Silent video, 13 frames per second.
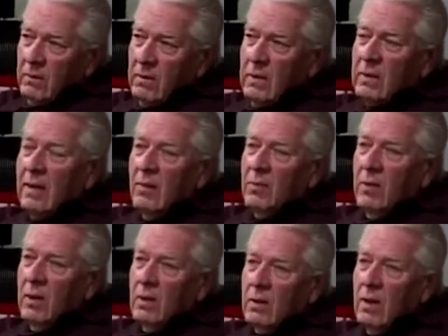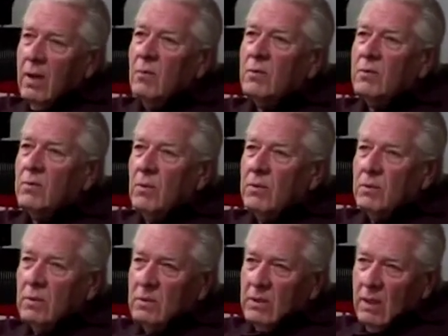at that point in time, was supposed
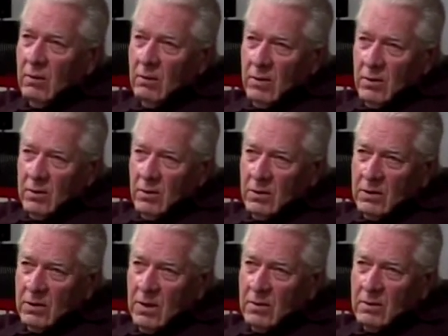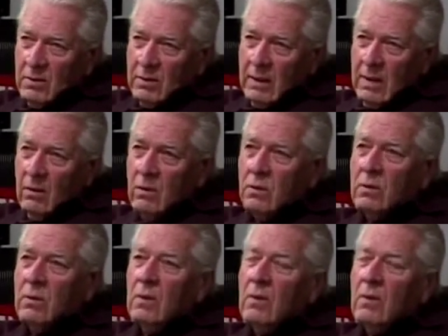to check with the Association of Towns